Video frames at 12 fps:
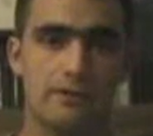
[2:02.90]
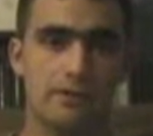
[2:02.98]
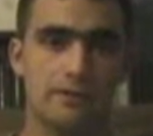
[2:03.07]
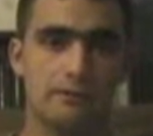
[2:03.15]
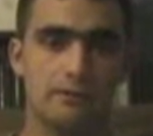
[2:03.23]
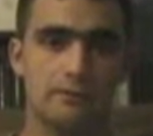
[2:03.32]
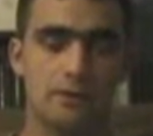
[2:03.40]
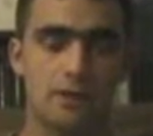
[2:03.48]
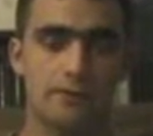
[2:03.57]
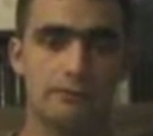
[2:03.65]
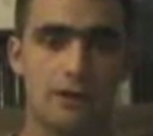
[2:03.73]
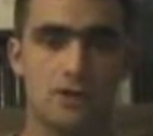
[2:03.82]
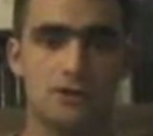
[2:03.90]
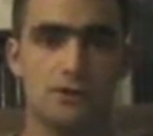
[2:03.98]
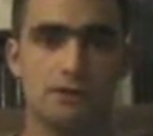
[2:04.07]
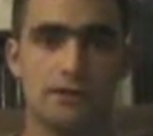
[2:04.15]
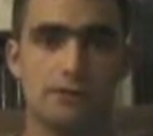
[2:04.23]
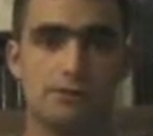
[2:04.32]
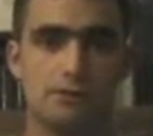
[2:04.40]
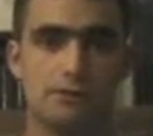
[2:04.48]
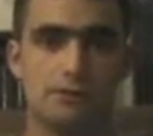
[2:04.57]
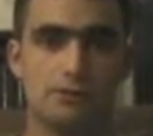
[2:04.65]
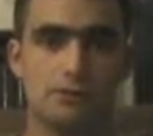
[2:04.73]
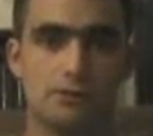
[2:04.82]
than French or
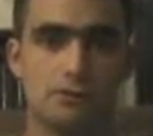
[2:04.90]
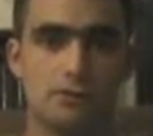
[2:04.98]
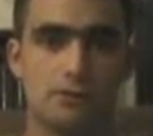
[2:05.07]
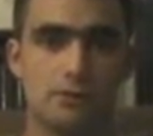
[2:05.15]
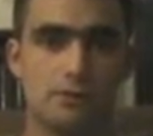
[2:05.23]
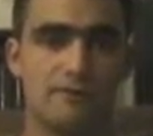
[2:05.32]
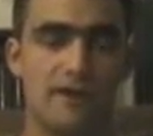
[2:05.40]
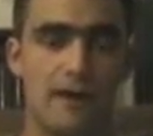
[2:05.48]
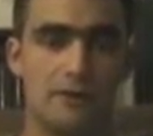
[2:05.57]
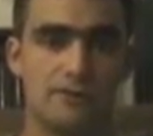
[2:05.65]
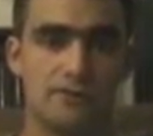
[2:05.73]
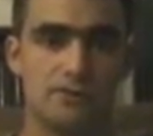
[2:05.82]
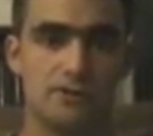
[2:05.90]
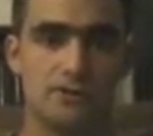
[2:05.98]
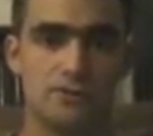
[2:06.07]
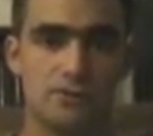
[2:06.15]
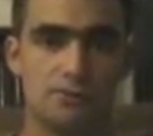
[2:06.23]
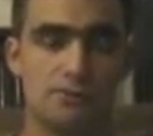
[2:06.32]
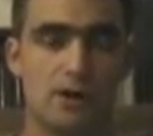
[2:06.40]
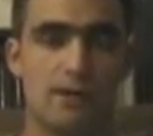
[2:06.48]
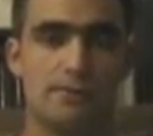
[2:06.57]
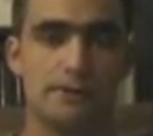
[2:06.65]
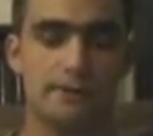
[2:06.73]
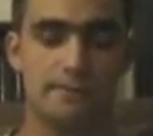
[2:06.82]
English, the vowels in Yiddish are
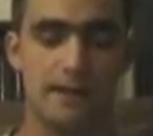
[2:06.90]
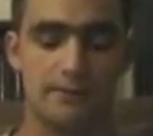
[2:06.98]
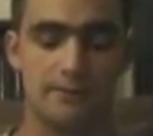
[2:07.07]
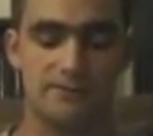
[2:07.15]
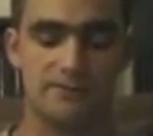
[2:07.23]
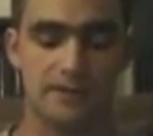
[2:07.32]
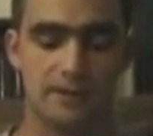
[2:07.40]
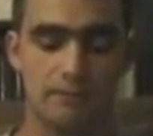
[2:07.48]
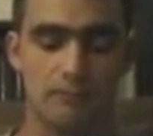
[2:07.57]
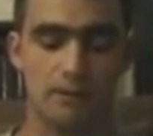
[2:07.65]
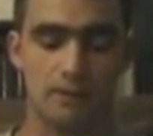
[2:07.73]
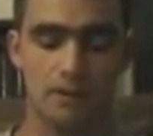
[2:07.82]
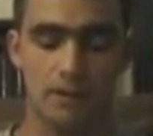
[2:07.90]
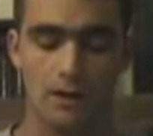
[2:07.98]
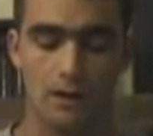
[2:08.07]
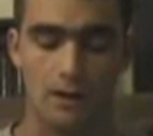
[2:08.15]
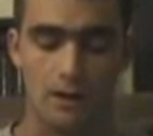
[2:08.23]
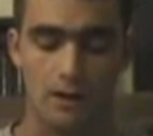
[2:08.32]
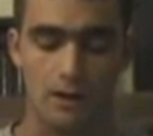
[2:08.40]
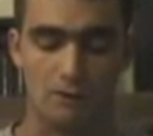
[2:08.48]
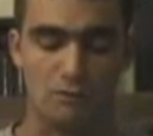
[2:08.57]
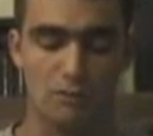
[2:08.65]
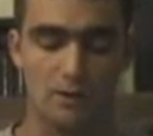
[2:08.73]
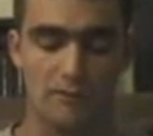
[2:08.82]
probably about the same.
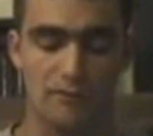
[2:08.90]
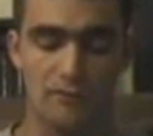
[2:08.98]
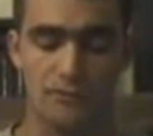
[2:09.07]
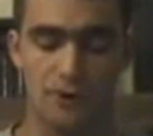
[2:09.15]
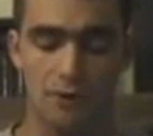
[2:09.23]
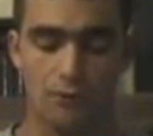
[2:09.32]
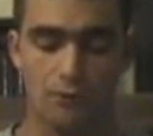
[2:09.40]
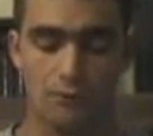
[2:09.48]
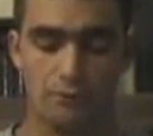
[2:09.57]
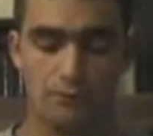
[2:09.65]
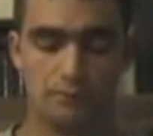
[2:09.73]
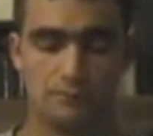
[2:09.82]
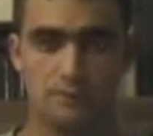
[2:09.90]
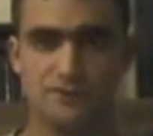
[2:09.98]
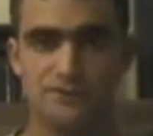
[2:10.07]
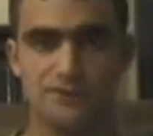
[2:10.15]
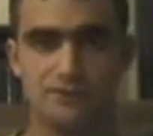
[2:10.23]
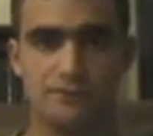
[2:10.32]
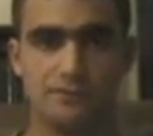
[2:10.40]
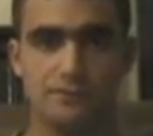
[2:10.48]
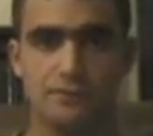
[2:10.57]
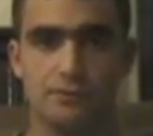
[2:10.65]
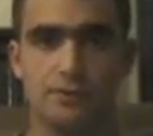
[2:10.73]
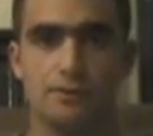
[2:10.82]
If you don't listen,
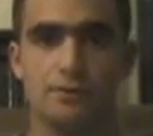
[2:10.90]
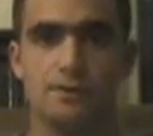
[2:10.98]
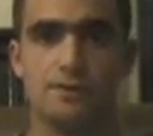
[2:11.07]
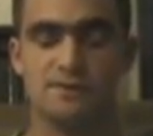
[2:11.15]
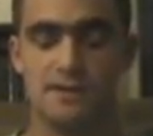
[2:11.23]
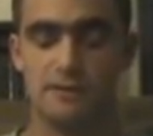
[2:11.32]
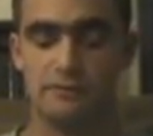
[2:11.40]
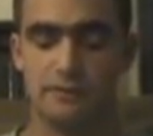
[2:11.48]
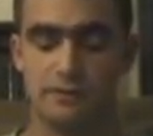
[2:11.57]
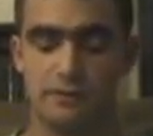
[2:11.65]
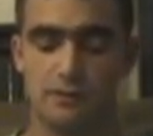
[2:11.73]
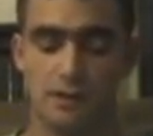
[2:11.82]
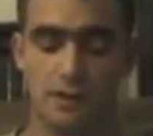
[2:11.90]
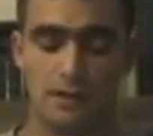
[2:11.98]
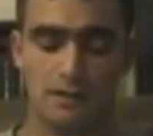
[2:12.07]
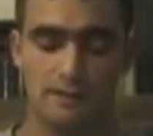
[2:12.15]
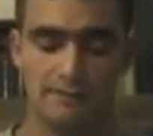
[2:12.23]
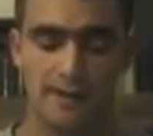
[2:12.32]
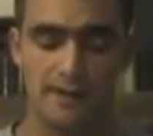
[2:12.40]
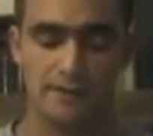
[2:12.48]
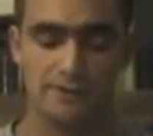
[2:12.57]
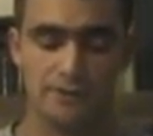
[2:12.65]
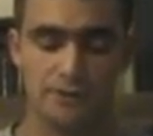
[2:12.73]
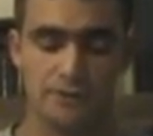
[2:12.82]
then you'll hear what they sound like. The
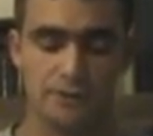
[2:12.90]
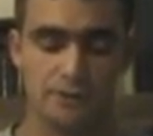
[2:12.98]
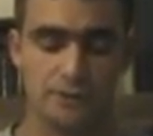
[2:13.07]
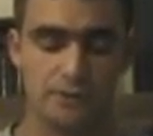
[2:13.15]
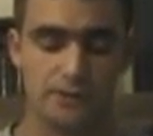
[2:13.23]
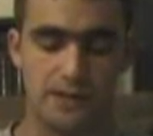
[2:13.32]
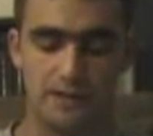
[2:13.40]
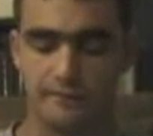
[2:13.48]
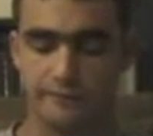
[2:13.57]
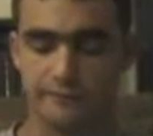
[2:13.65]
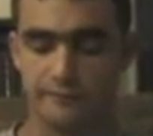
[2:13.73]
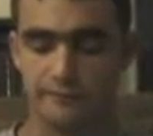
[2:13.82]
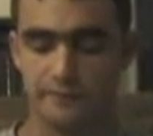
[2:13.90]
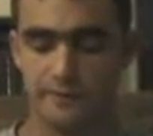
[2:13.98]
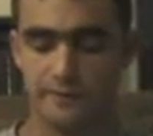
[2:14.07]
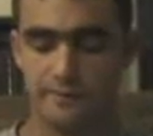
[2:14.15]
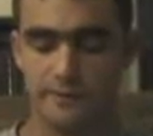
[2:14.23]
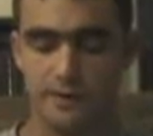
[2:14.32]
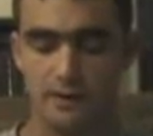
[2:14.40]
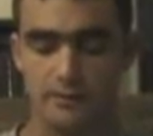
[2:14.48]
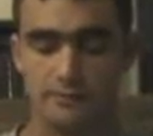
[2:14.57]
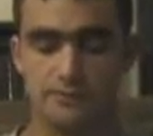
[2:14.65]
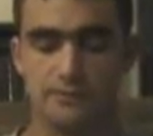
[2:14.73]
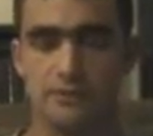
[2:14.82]
vowels also don't have
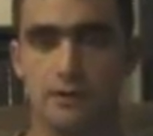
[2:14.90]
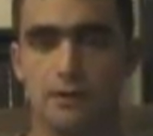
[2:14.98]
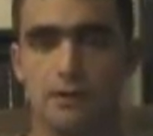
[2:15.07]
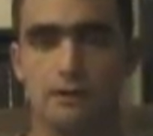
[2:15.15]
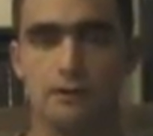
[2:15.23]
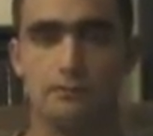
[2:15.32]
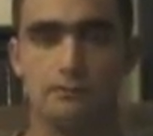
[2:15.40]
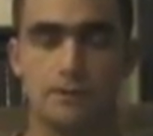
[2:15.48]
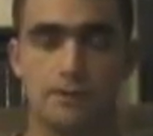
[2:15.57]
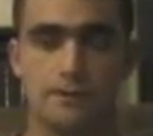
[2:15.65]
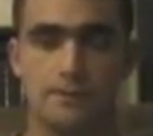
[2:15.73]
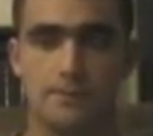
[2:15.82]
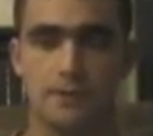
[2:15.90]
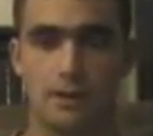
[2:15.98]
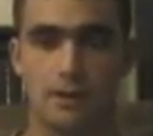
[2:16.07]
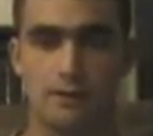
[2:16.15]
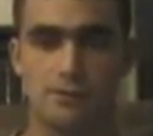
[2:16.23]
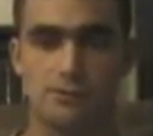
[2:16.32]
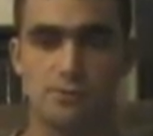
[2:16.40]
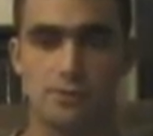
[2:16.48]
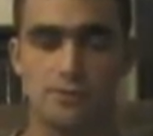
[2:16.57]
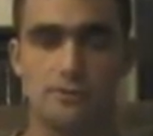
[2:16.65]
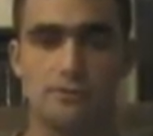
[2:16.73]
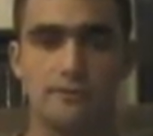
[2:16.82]
diphthongs. A diphthong is
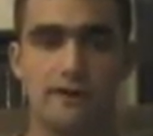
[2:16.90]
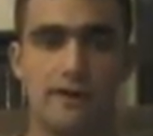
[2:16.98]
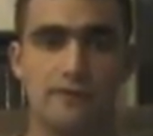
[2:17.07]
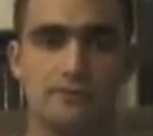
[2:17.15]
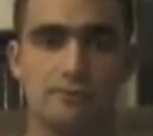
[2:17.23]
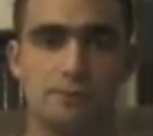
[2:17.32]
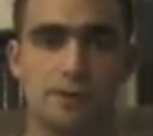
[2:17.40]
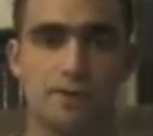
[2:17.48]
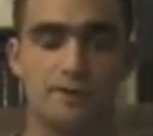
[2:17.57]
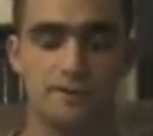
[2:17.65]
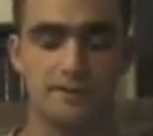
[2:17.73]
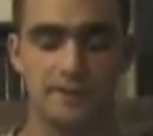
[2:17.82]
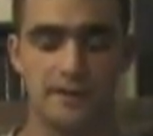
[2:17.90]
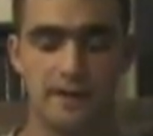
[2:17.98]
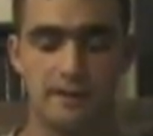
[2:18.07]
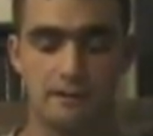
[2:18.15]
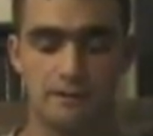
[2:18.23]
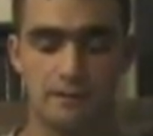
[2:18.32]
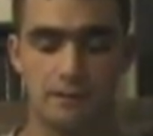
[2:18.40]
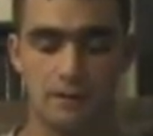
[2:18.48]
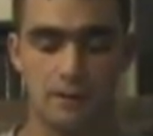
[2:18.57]
when two vowels are blended together,